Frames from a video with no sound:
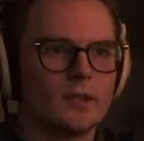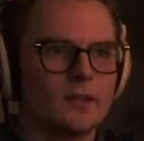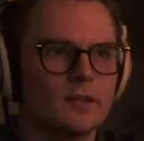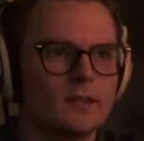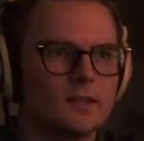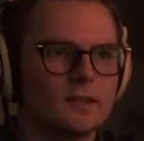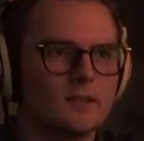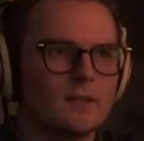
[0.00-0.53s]

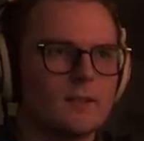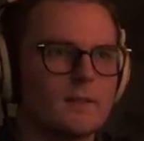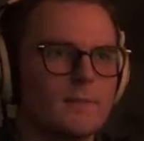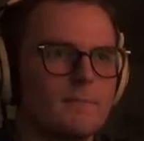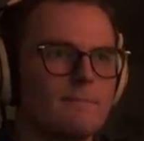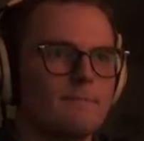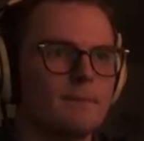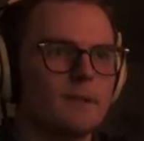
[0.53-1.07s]
this,
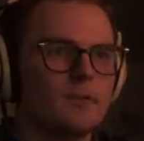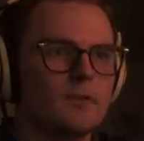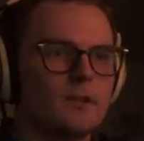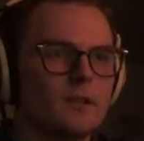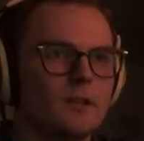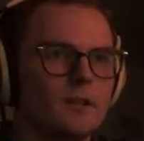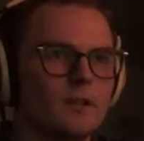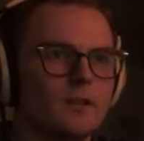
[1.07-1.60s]
then you
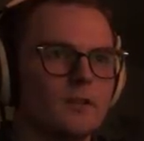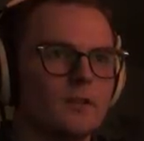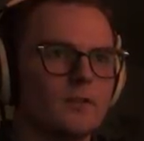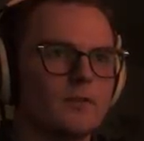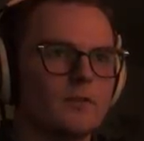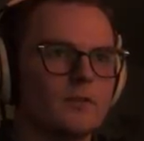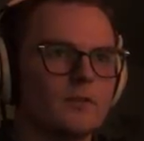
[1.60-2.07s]
get a lot of